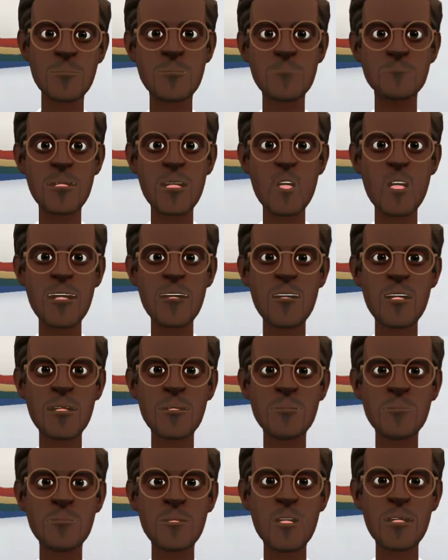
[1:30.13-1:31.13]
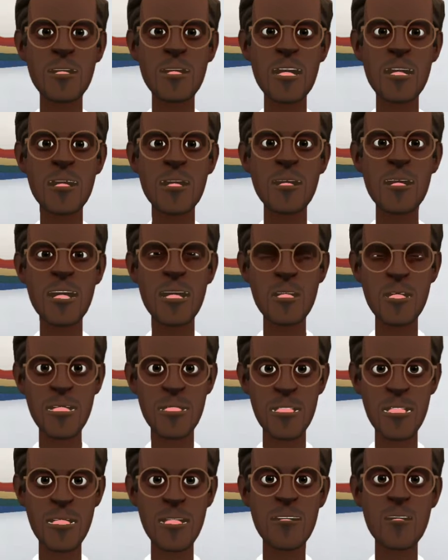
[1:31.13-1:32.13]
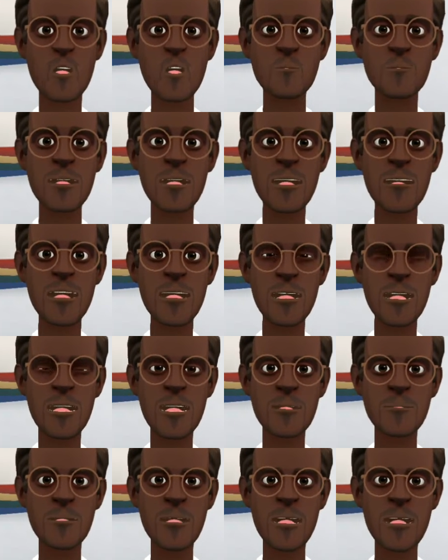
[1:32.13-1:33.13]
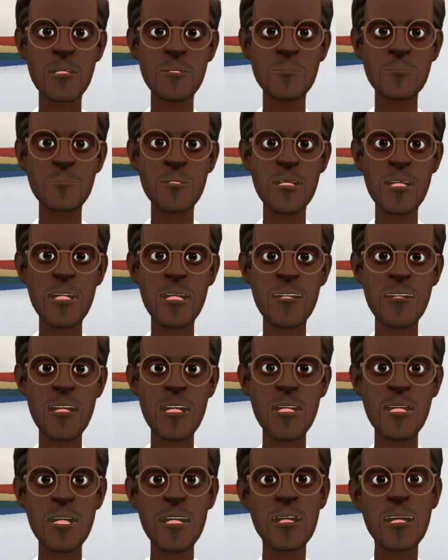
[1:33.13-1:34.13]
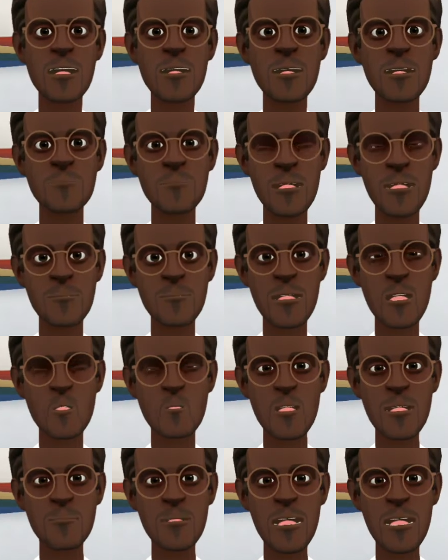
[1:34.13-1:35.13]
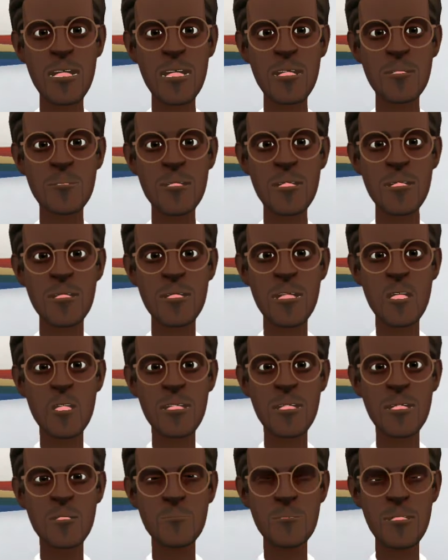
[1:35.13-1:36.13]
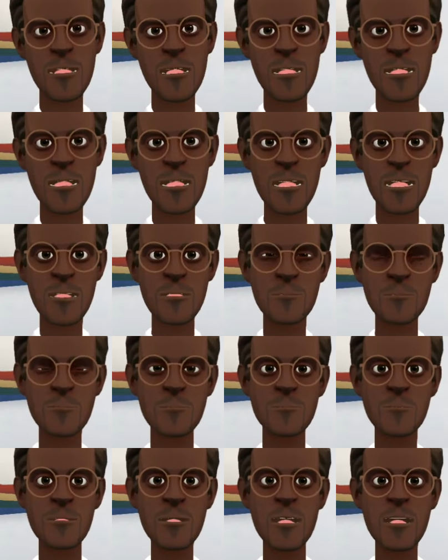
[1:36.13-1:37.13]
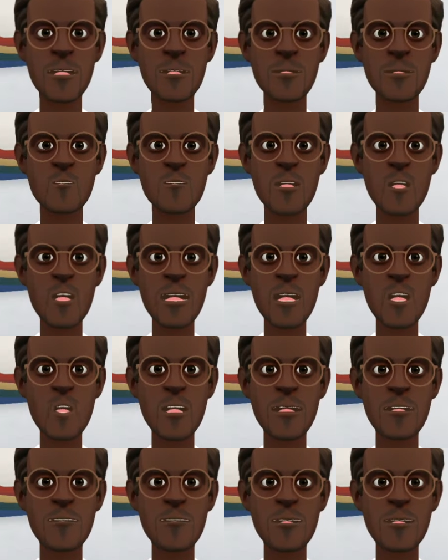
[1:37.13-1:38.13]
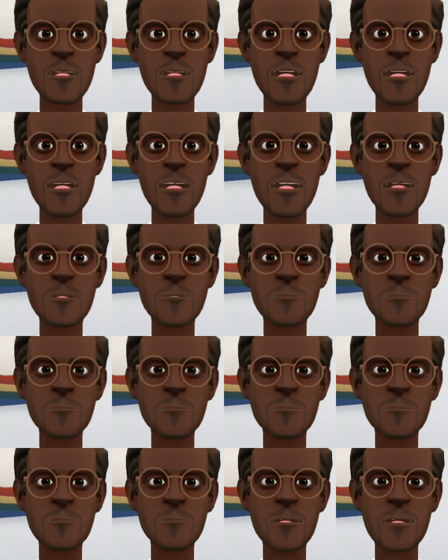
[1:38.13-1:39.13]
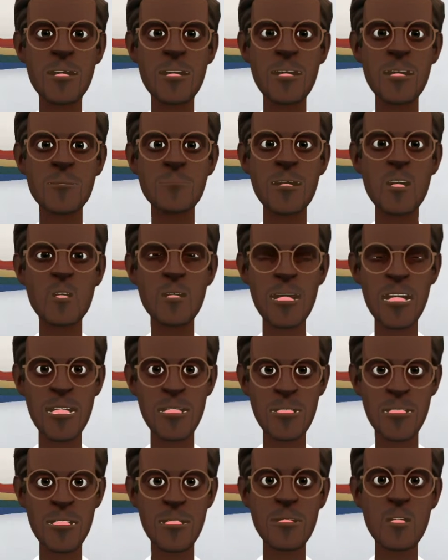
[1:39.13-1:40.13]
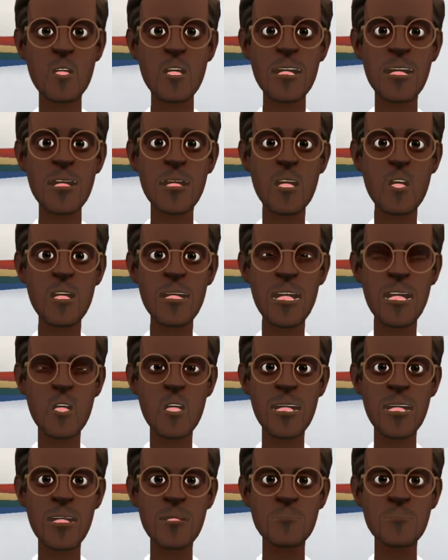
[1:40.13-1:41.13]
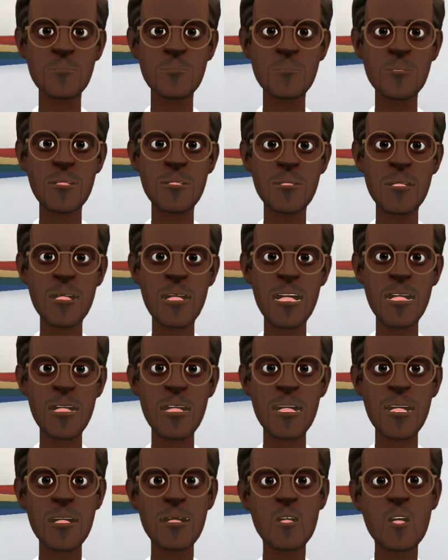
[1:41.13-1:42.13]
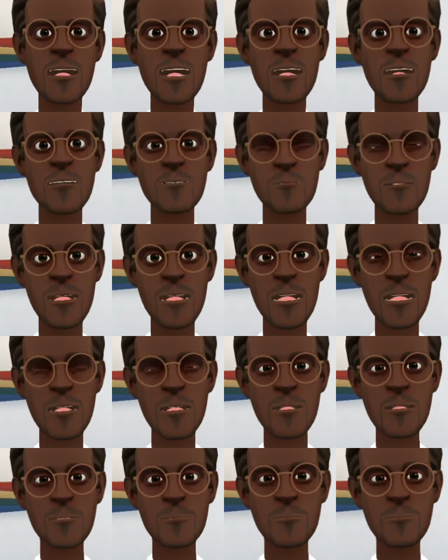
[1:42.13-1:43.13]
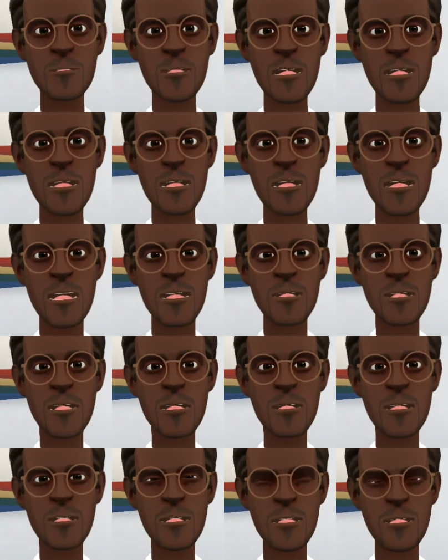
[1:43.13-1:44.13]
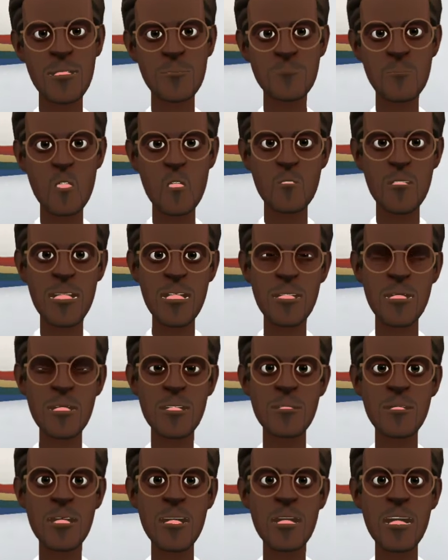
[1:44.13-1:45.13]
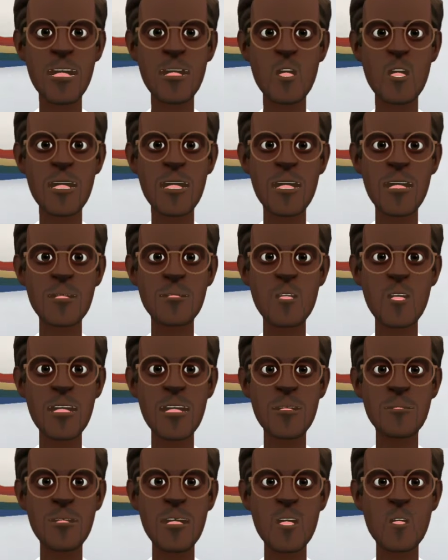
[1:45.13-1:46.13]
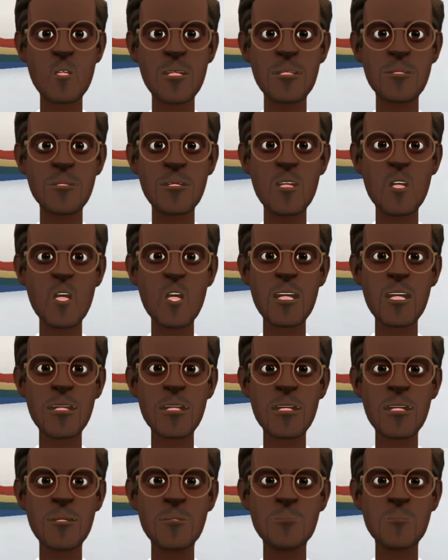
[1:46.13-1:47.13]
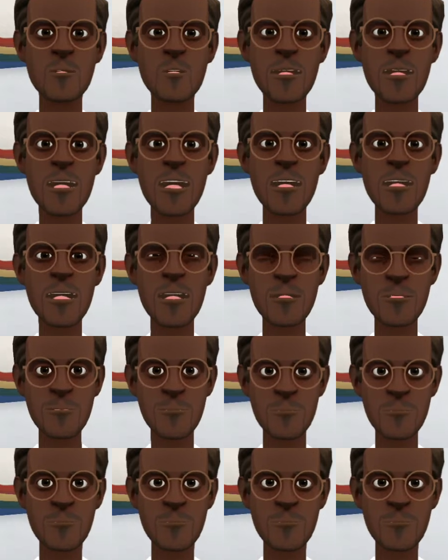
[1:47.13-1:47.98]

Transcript: However, while it is interesting for much of the gaming, the refresh rate can be a problem in games that require precision, such as Overwatch and Valorant. This is because in titles where you need to aim, as is the case with FPS, any slightest hand movement can get in the way when the mouse has too high a polling rate.